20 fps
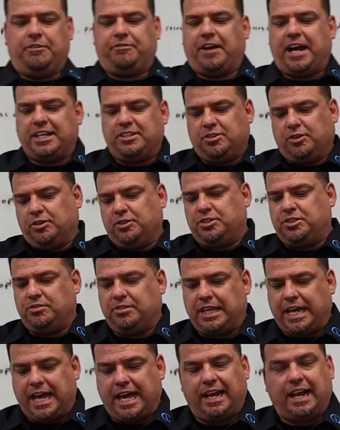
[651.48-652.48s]
If I told you
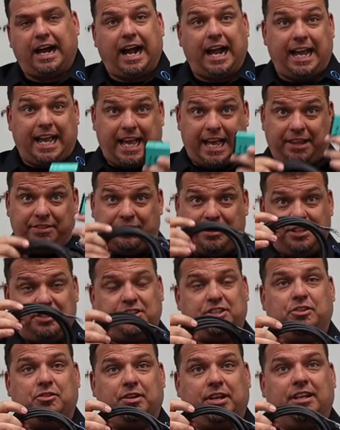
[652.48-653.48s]
that I had
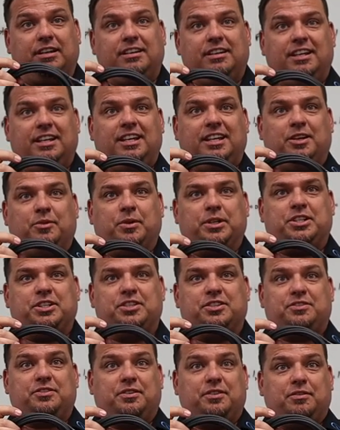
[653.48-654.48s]
this unit, which
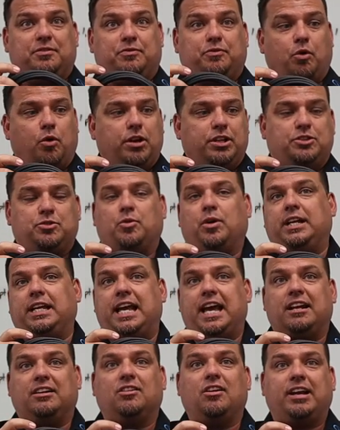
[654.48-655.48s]
is 4 to
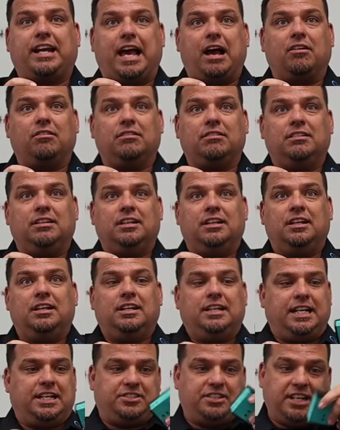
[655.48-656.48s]
20 analog out,
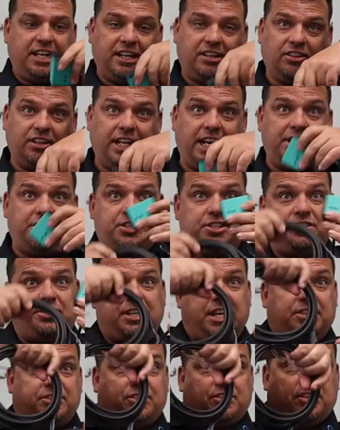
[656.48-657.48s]
it's an inclination
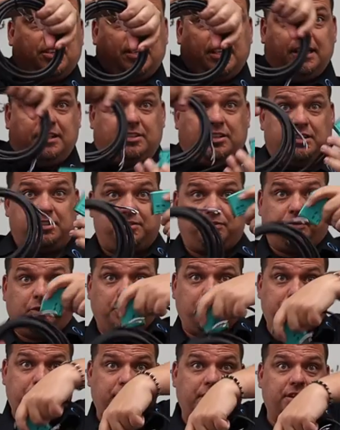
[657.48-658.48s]
sensor, it does
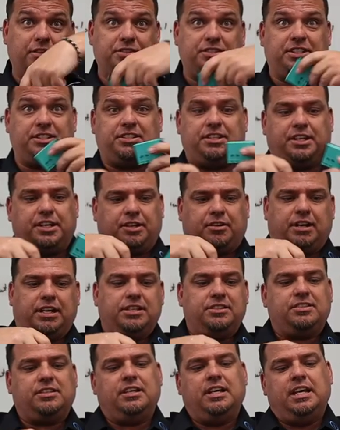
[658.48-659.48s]
full 360
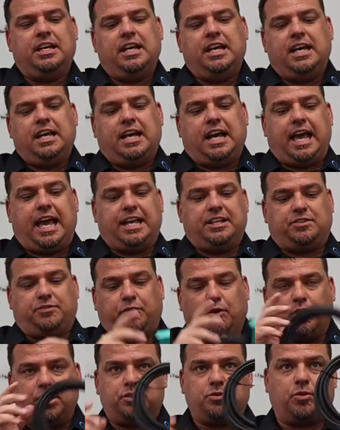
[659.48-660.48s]
degrees, it's
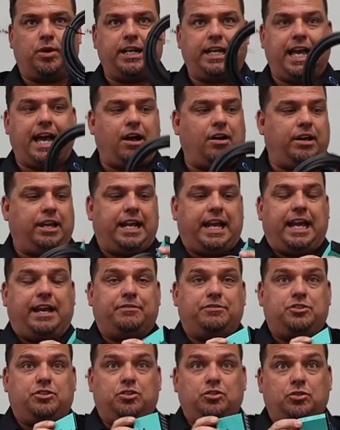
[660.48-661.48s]
4 to 20 out, and I
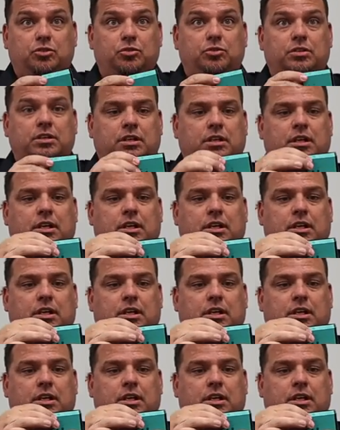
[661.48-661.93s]
have two.